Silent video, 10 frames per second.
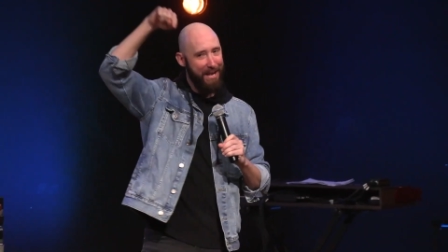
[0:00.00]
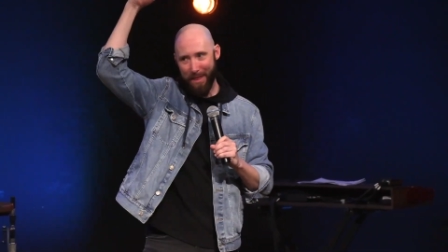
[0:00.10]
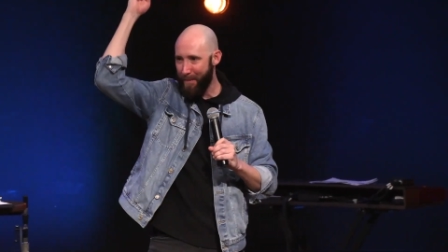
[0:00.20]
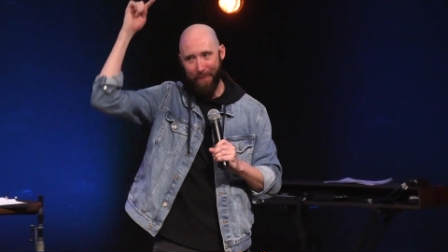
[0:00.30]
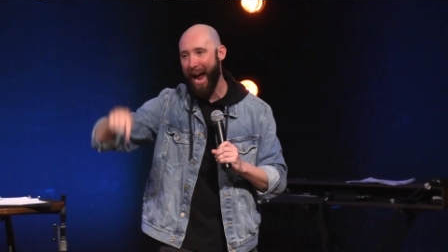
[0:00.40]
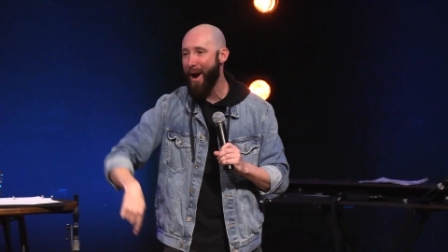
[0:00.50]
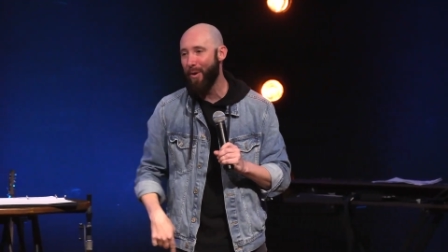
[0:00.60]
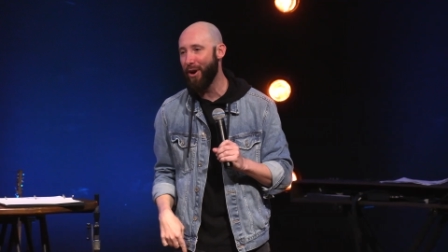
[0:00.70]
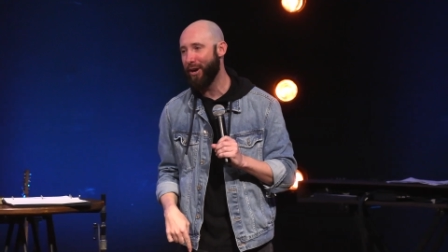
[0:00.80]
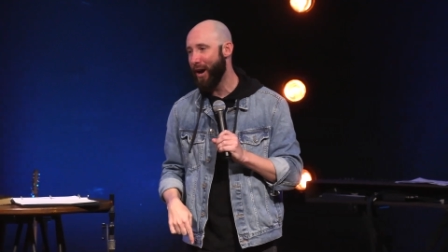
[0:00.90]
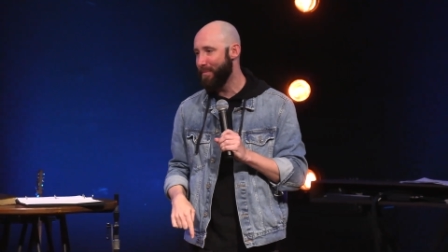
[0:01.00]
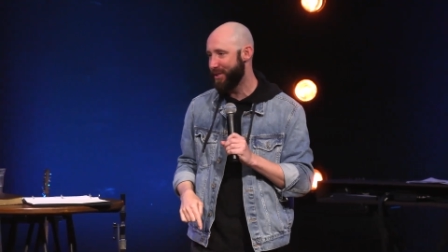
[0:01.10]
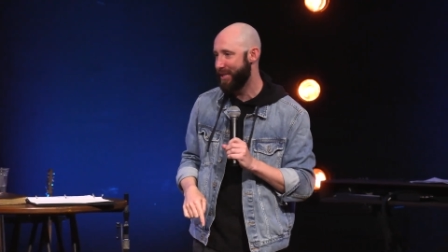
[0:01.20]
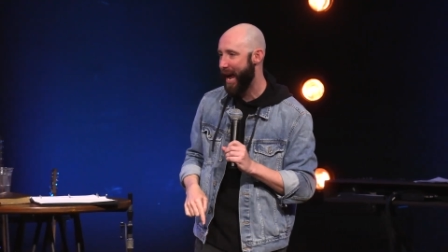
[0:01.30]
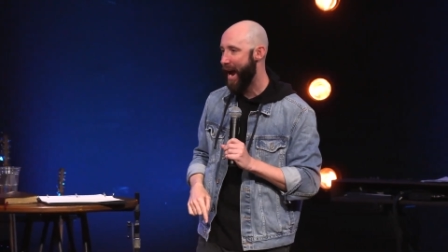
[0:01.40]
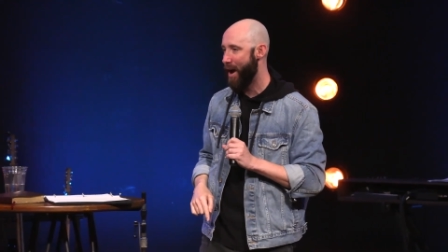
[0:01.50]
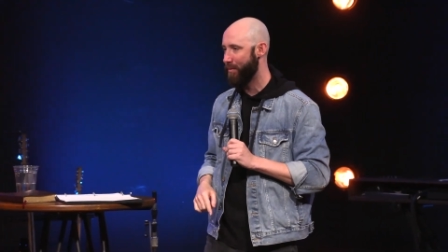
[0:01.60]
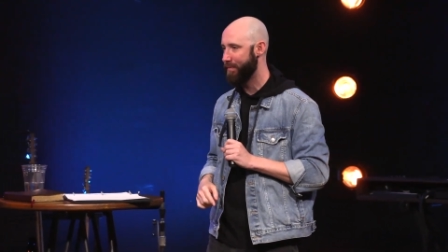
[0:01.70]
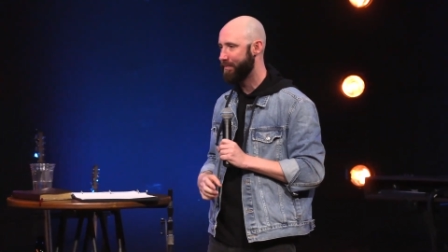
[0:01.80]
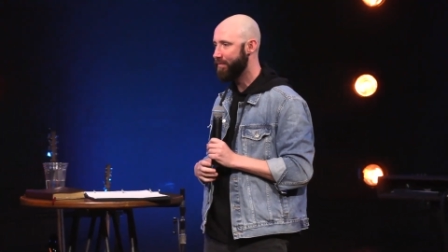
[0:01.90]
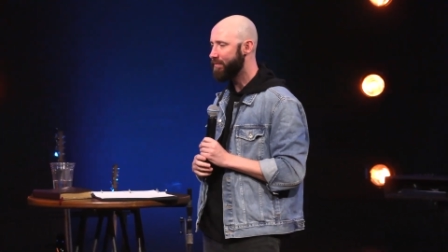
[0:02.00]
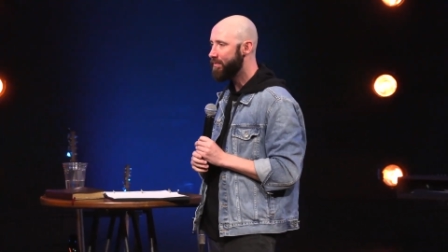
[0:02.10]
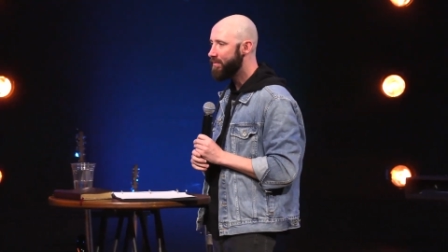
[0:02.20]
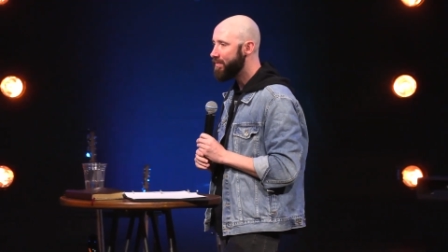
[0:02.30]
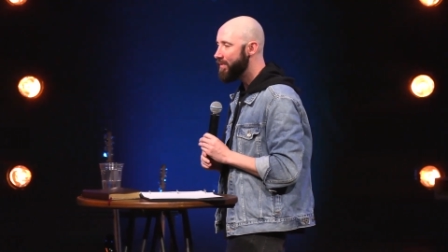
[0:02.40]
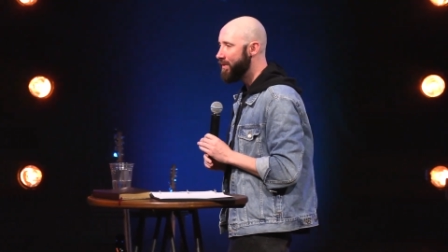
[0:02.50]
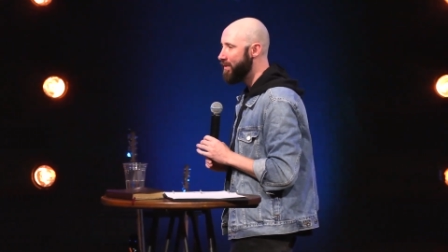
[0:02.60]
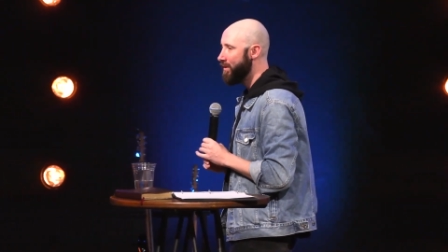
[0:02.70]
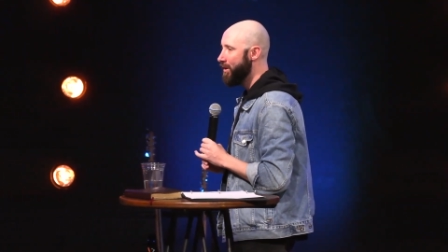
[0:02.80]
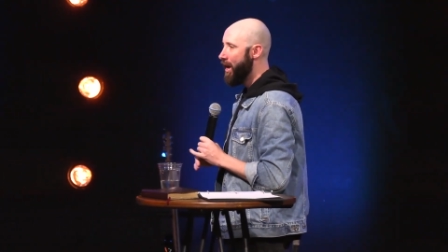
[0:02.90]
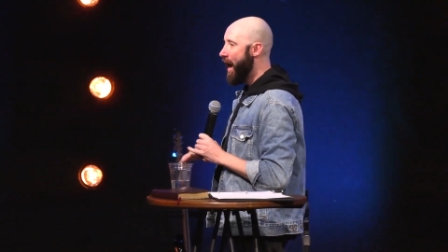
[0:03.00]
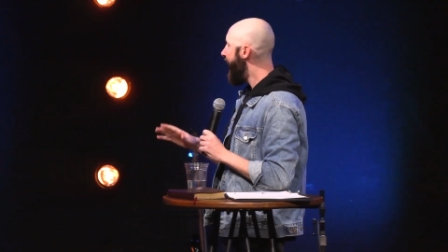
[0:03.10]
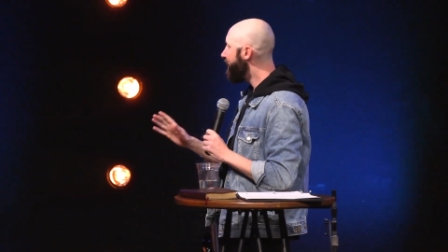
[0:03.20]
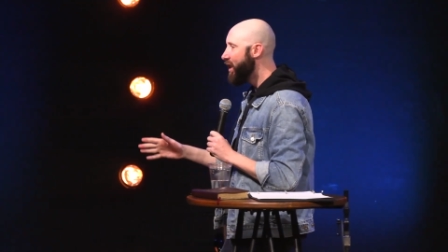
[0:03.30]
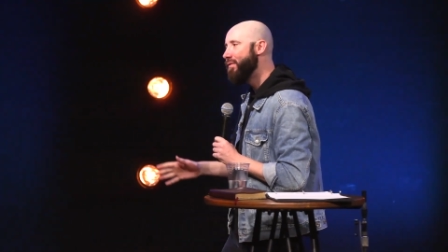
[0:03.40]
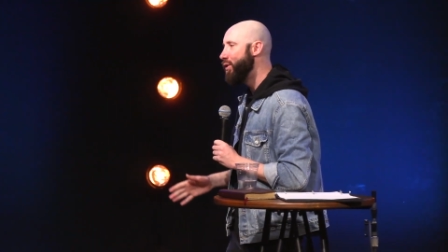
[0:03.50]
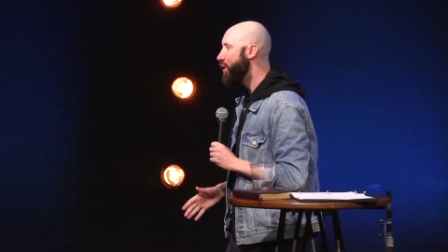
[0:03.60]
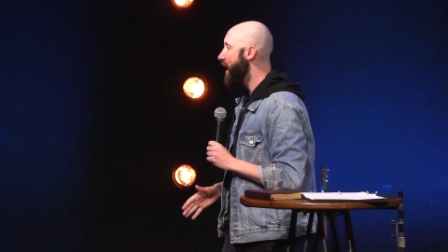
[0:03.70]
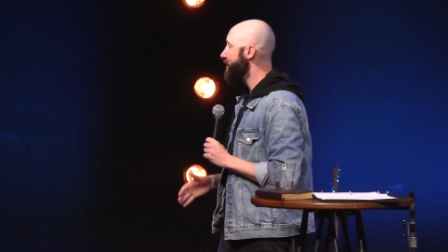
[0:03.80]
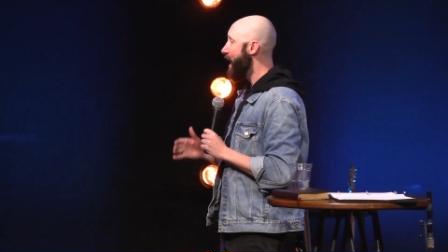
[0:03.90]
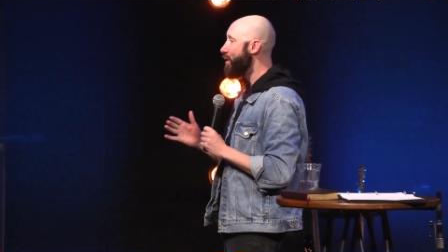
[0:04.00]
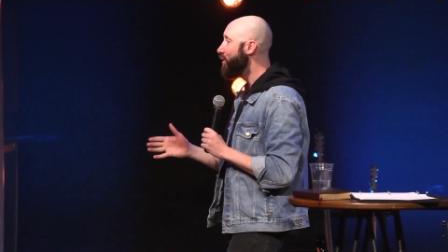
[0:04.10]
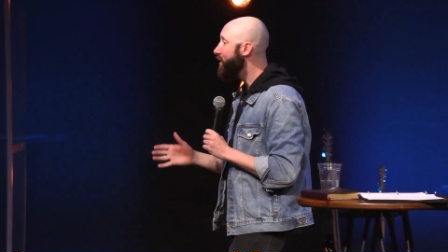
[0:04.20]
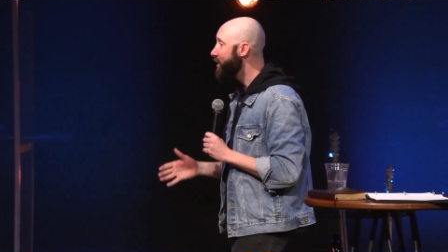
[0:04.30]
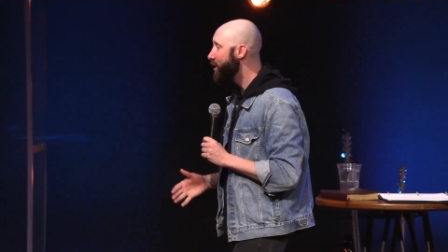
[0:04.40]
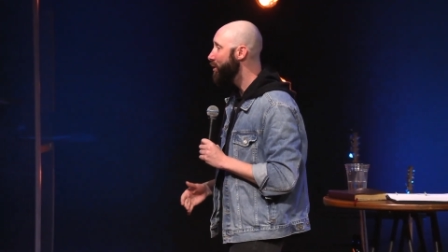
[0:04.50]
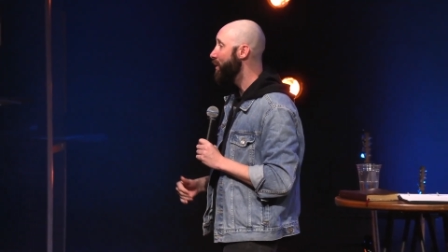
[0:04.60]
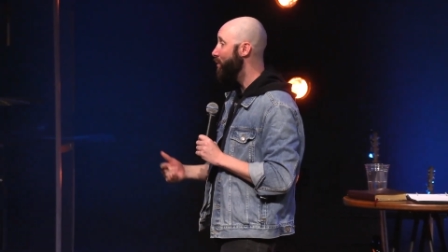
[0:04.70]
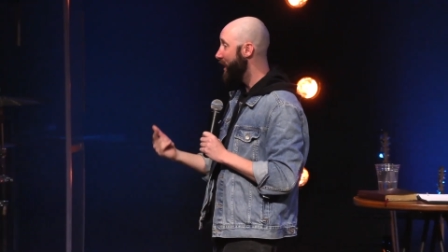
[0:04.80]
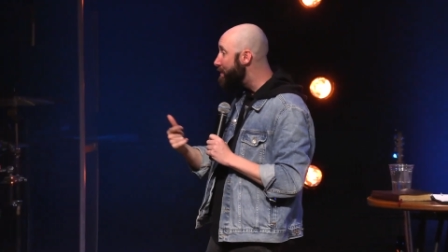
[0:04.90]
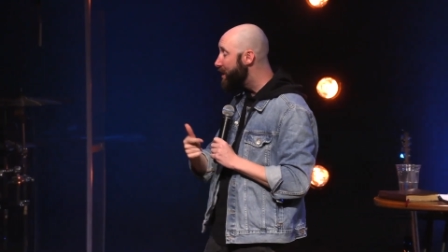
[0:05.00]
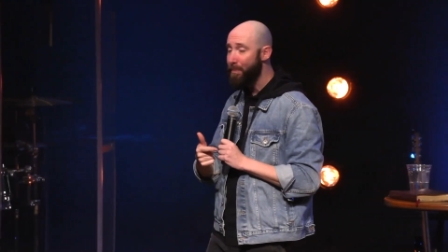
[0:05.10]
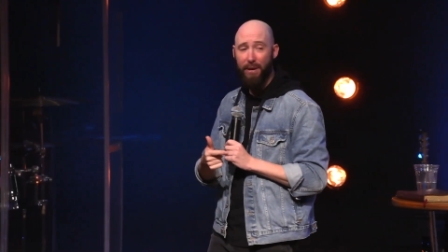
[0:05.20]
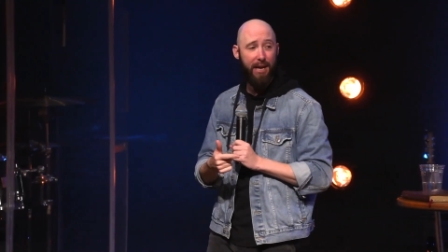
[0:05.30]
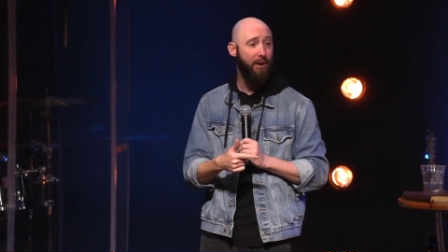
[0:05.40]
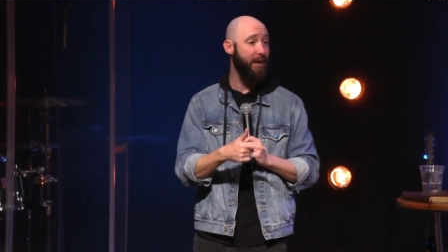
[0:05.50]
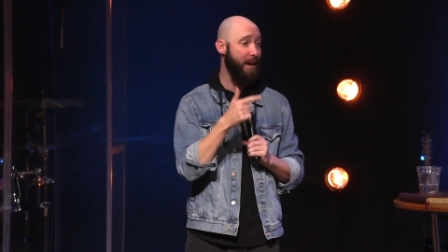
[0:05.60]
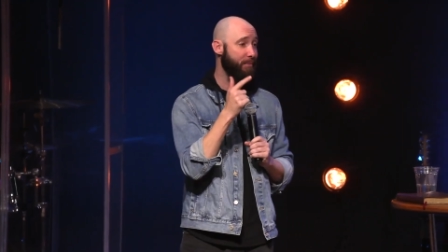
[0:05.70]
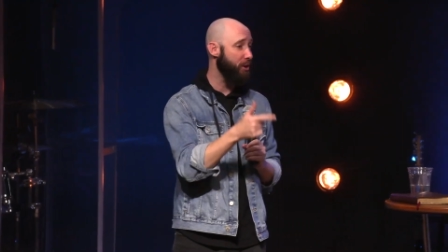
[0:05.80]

the power comes down. I love you guys, I really do. But when I'm up here and I'm